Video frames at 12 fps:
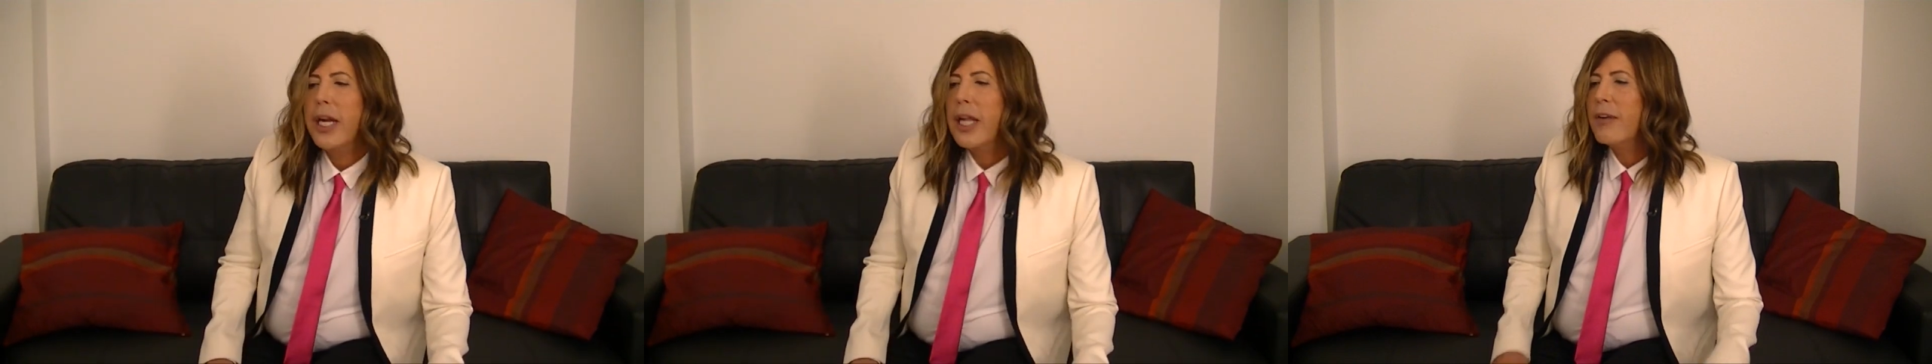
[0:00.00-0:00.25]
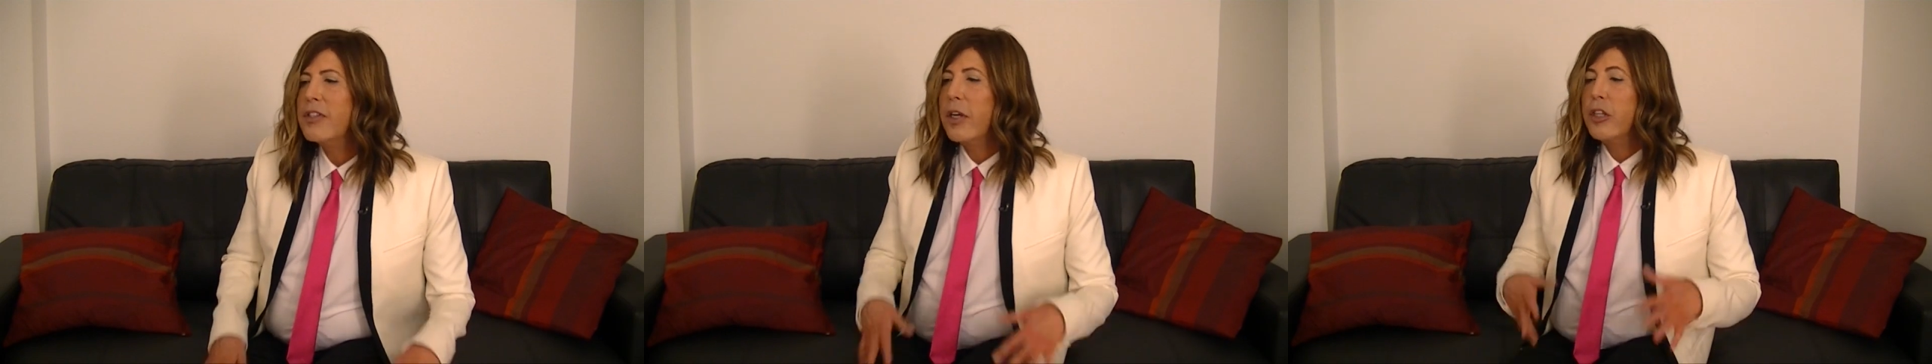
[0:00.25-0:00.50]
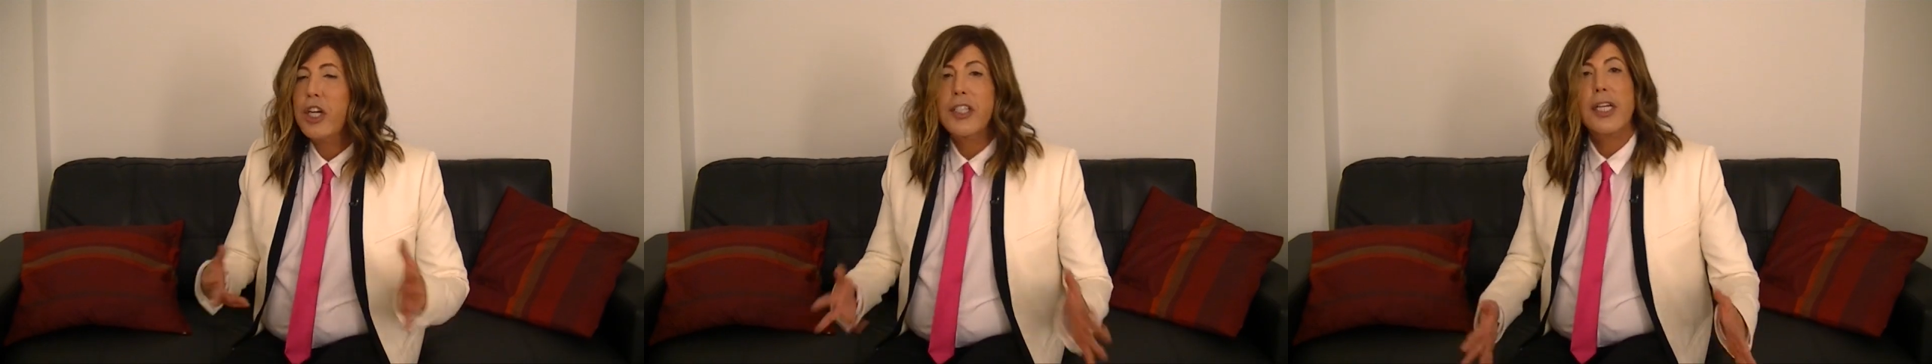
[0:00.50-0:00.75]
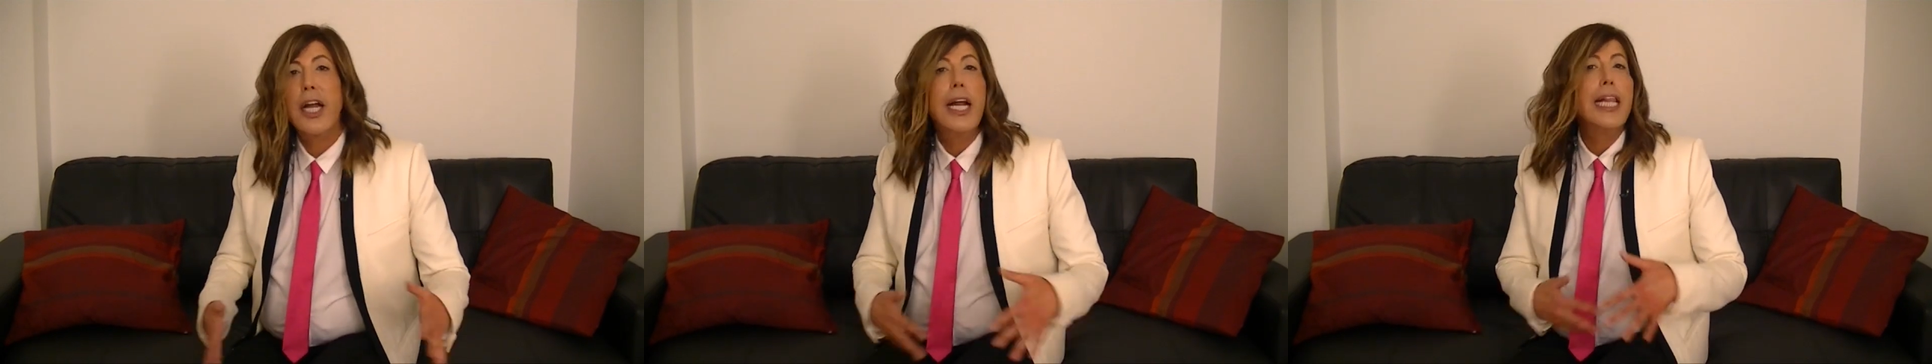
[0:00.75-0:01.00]
and I love Sarah
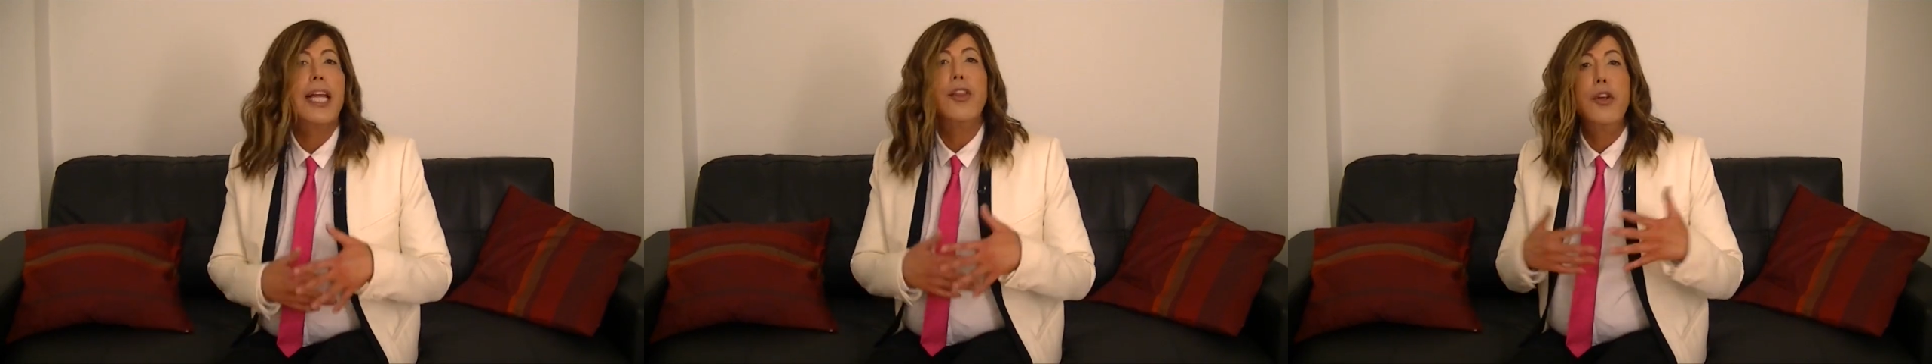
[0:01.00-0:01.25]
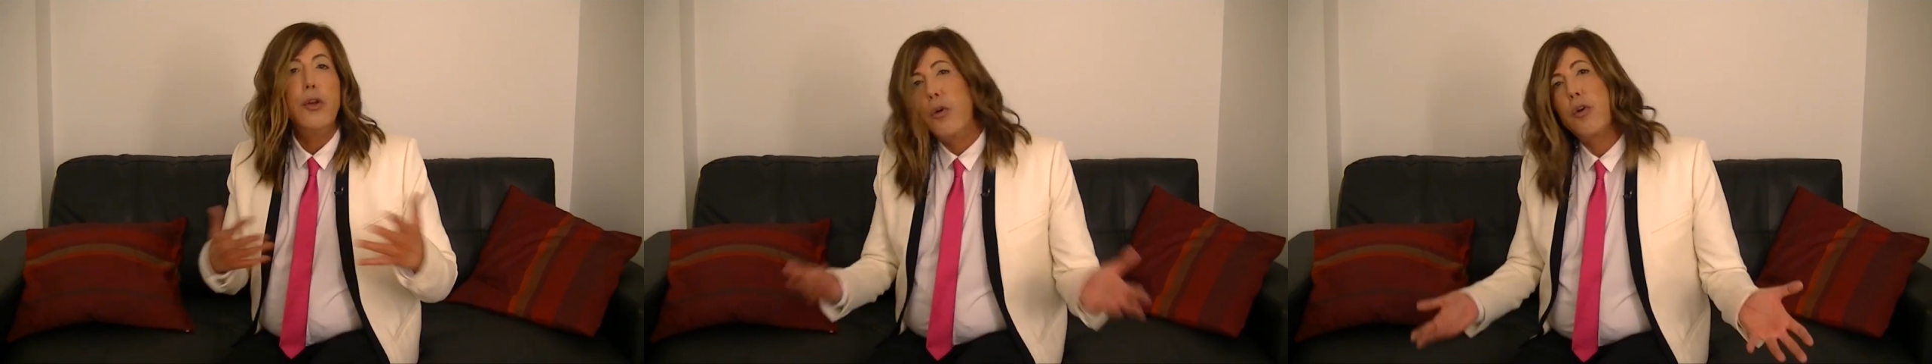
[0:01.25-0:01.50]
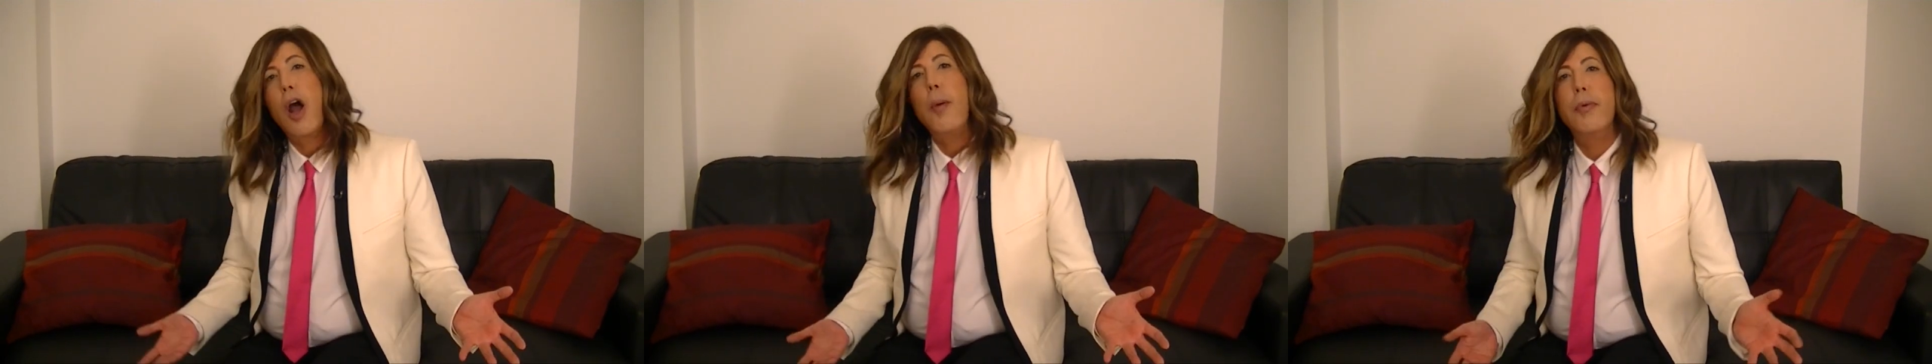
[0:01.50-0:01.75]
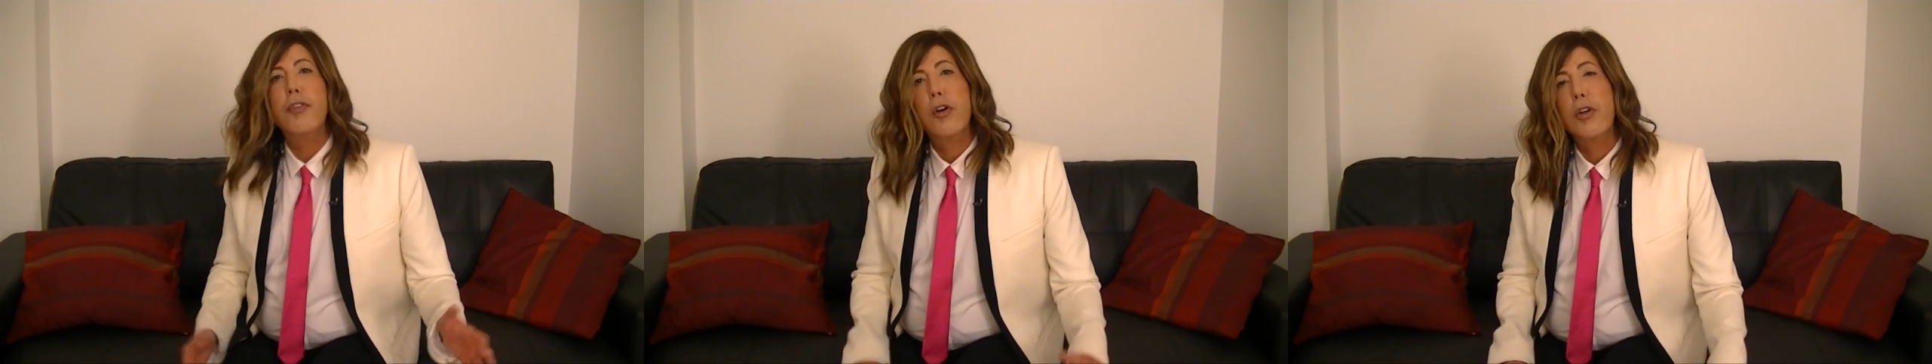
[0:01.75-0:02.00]
Jessica, and I like the new
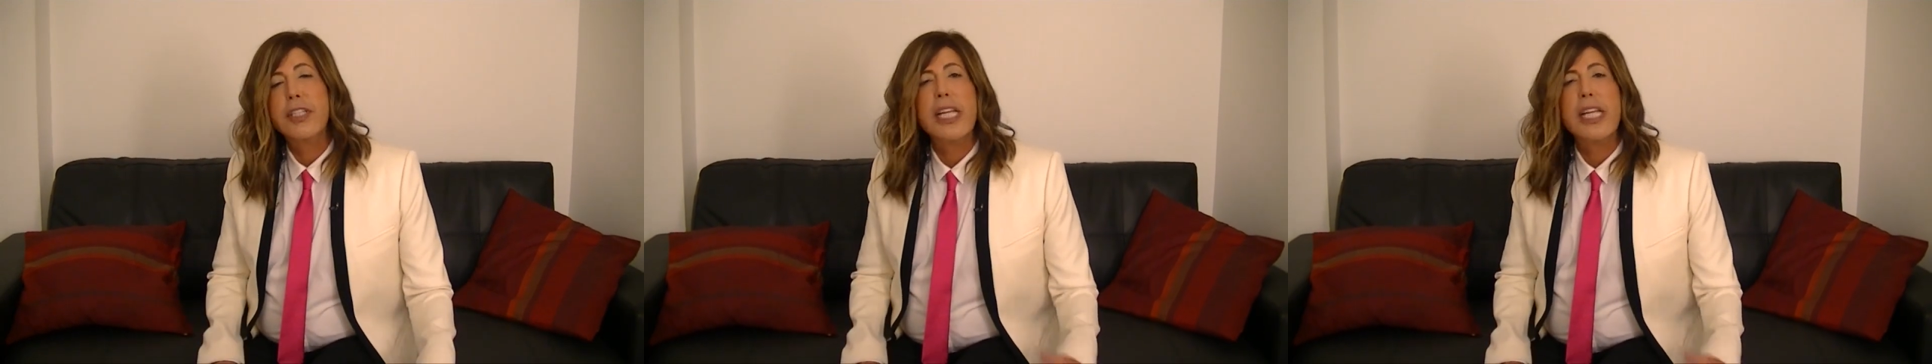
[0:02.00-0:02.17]
crop of girls.